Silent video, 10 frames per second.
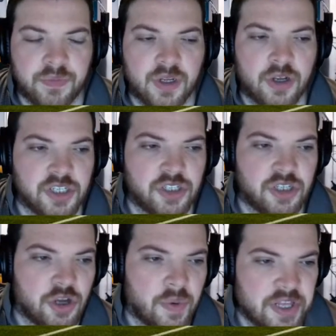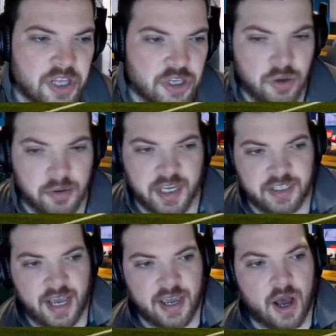Because do you know in the news they
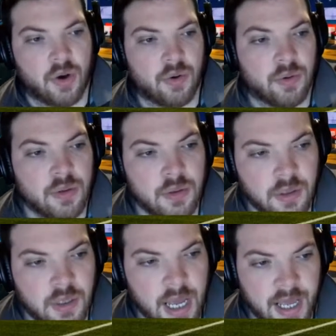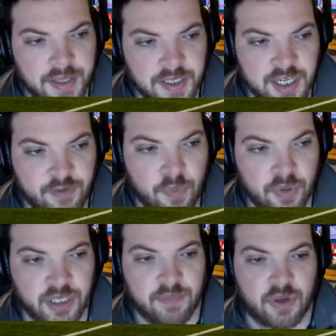say, this Liverpool
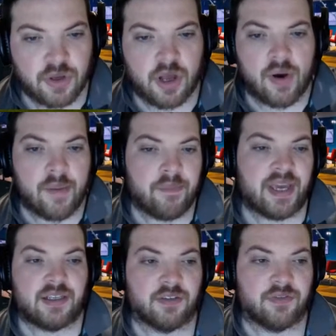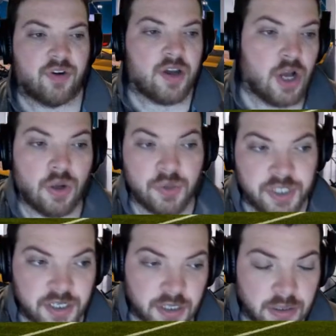team could go unbeaten throughout the whole
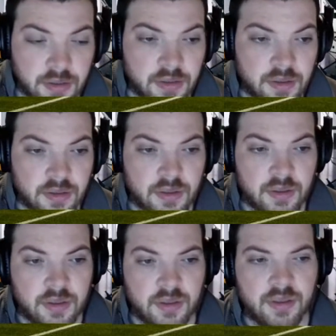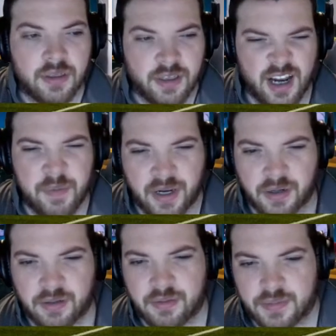season. You know what I mean?
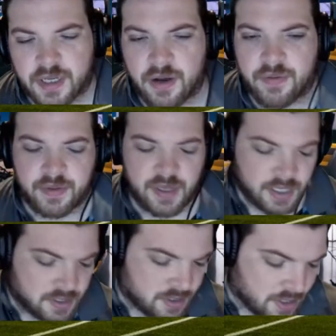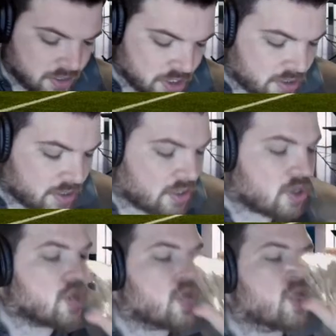So it's just to
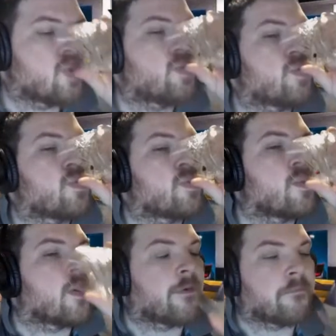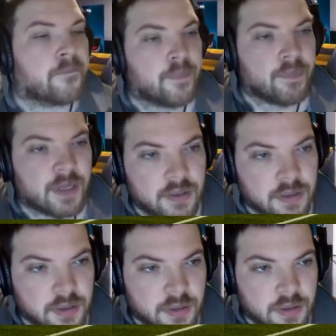show that, Arsenal
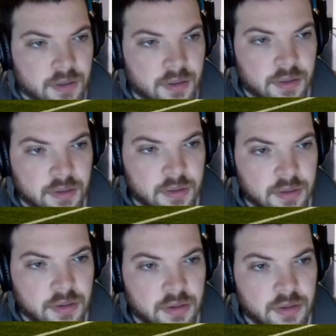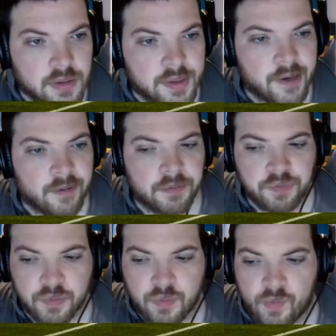fans hold on to that for their
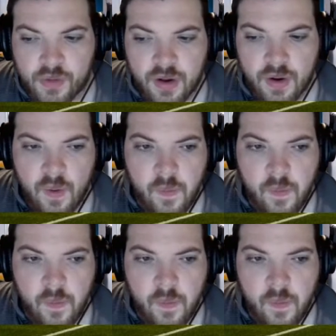life, though, don't they?